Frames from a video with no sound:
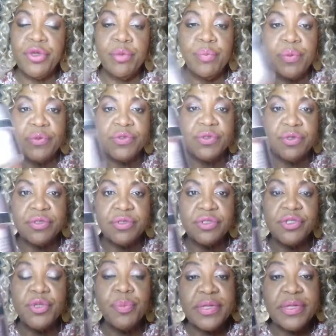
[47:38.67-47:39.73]
your boosters
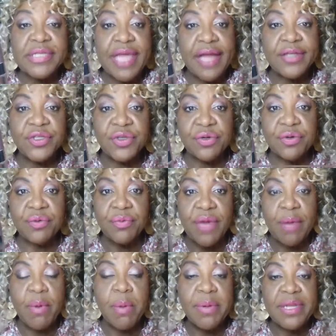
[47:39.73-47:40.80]
to protect you,
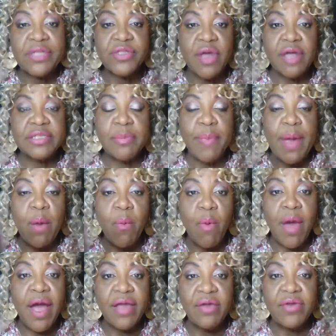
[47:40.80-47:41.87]
right? We already talked about
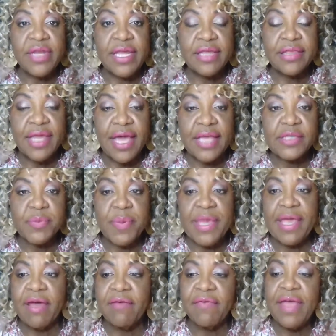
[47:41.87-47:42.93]
why you need the
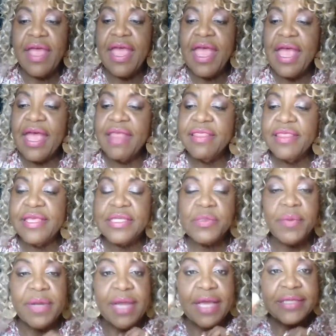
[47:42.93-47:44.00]
SPF. And this
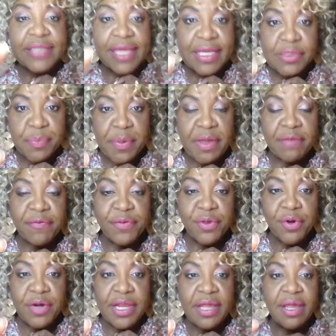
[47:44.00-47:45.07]
one has SPF
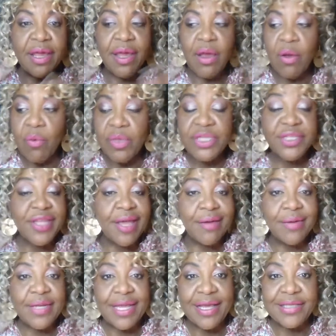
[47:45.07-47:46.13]
30, which
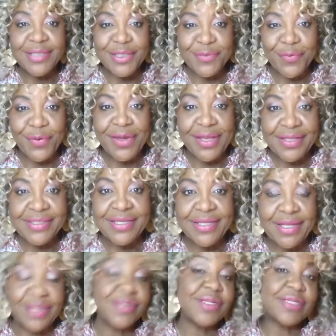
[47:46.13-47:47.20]
nowadays is for
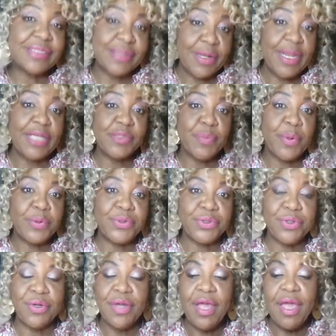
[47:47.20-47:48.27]
incidental sun
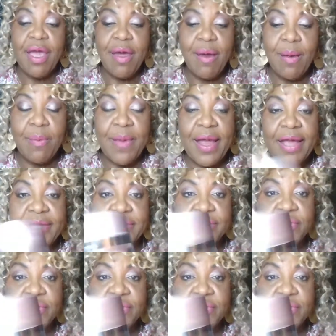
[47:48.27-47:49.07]
exposure. All right.